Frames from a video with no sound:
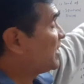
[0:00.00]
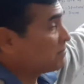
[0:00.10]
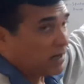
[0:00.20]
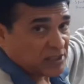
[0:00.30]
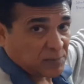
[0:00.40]
and
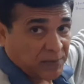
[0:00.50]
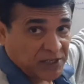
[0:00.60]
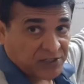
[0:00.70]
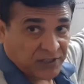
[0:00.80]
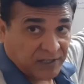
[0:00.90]
Mars
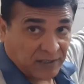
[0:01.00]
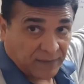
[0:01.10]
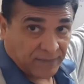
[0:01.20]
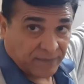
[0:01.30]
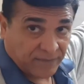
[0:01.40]
placed
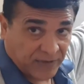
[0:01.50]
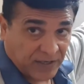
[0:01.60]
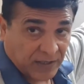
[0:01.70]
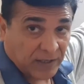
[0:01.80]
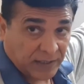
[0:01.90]
in
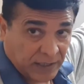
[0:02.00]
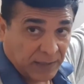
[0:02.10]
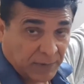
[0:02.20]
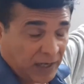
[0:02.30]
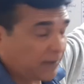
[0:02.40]

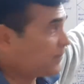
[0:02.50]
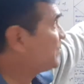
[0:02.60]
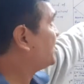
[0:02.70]
Libra.